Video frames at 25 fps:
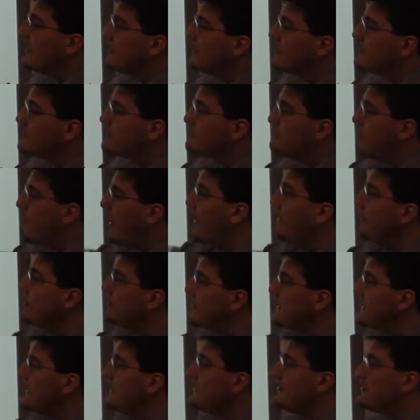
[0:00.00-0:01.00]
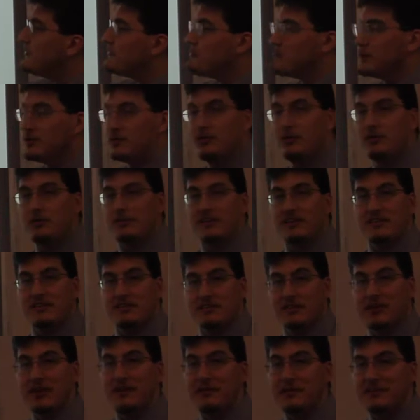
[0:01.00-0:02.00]
small leaves reducing
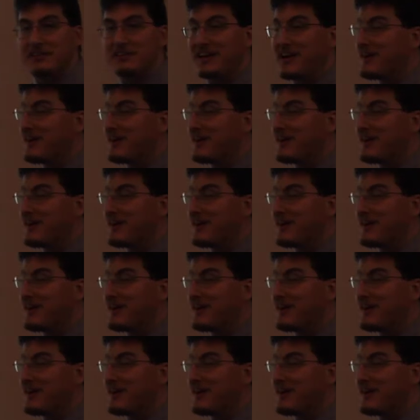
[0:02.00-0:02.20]
surface